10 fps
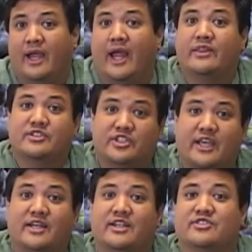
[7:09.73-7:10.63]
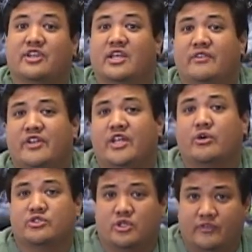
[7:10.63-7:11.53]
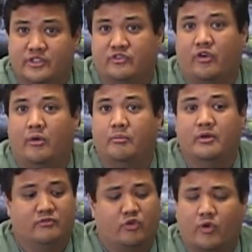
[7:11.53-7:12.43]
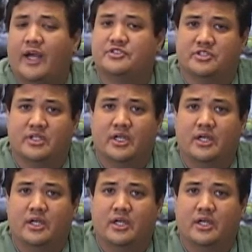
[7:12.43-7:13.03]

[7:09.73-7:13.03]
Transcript: and the second is the E V D O service from Verizon.